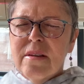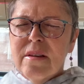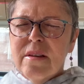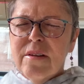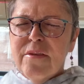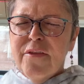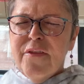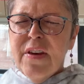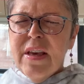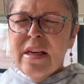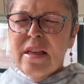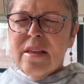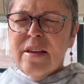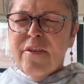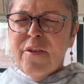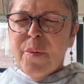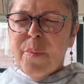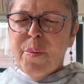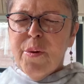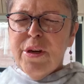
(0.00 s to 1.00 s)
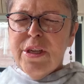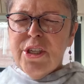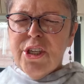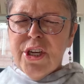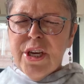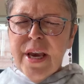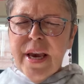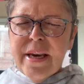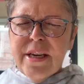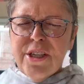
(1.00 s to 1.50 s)
the field of
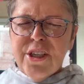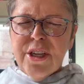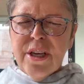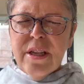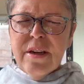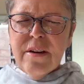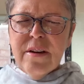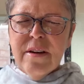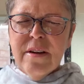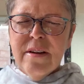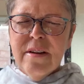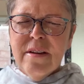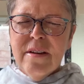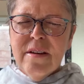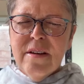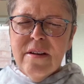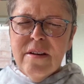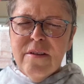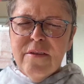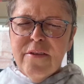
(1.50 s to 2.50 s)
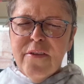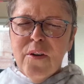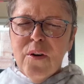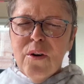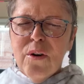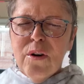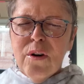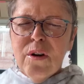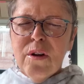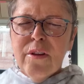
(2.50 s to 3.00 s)
appreciation for
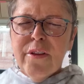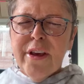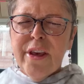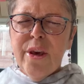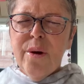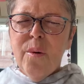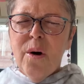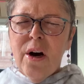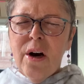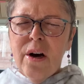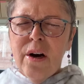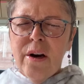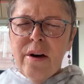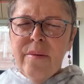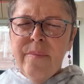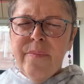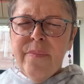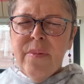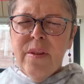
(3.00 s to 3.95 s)
all that you are,